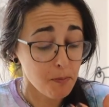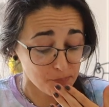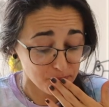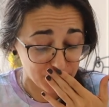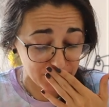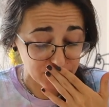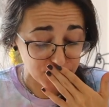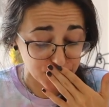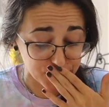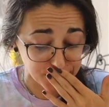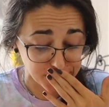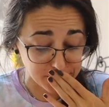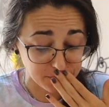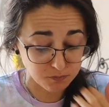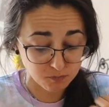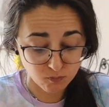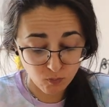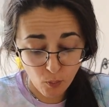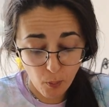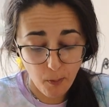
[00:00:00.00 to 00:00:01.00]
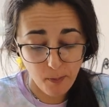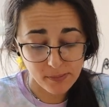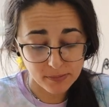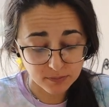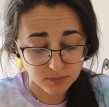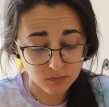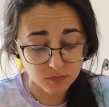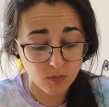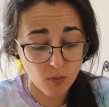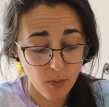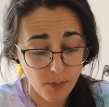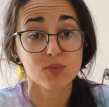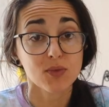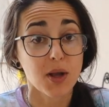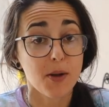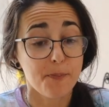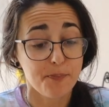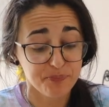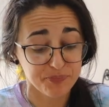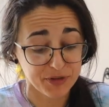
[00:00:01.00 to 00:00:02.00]
That's good.
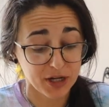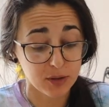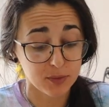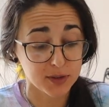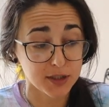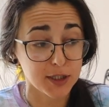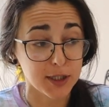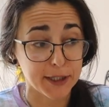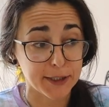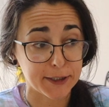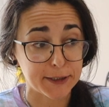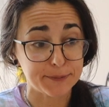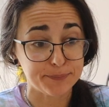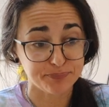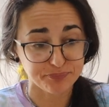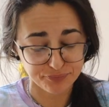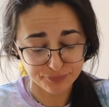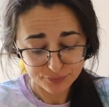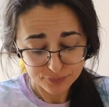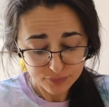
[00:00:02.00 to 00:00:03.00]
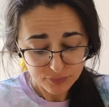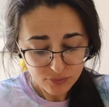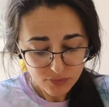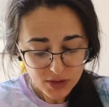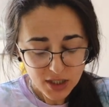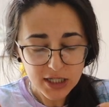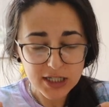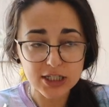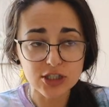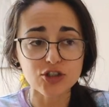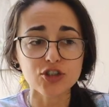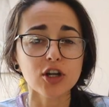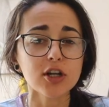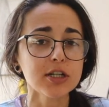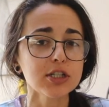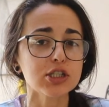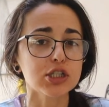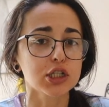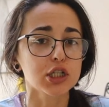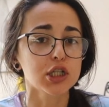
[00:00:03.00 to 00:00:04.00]
I really like it. It's
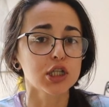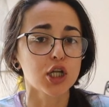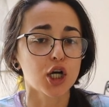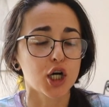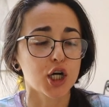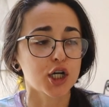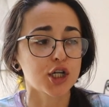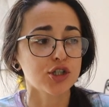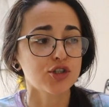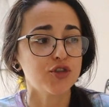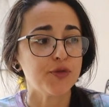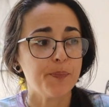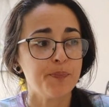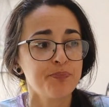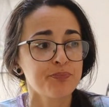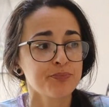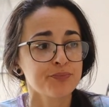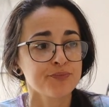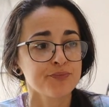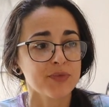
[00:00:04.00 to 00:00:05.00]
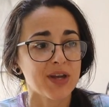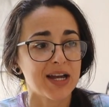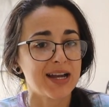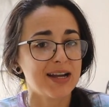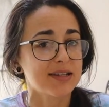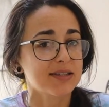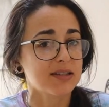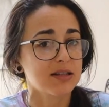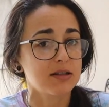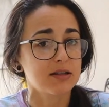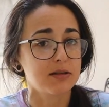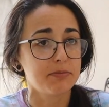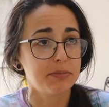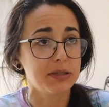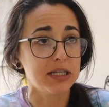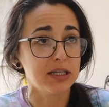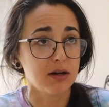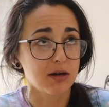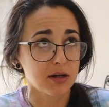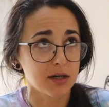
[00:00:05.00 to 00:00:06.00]
not as large as the
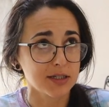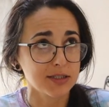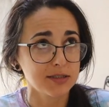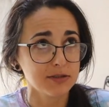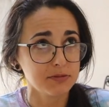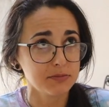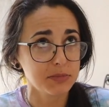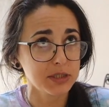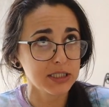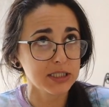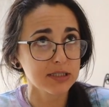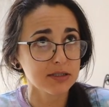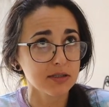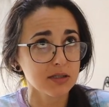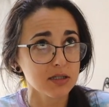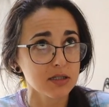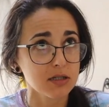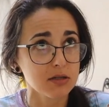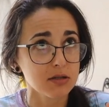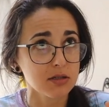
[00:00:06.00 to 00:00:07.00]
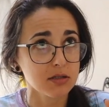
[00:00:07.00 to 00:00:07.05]
Beyond Meats